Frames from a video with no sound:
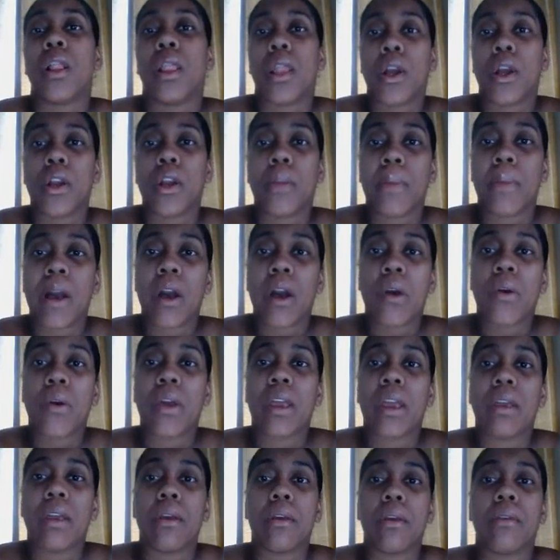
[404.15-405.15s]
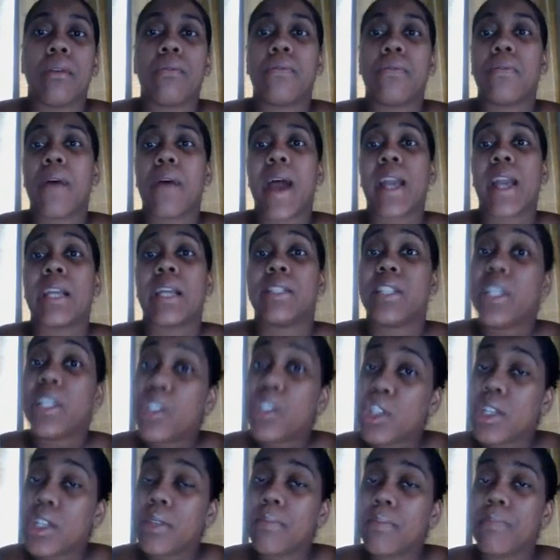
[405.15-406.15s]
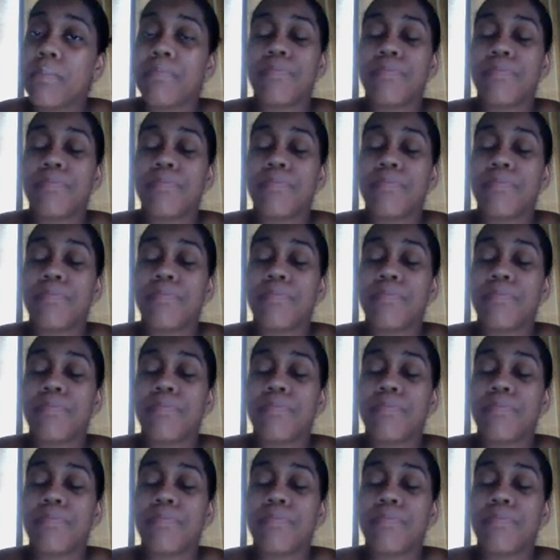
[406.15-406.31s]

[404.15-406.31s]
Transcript: learn about. If I could teach it,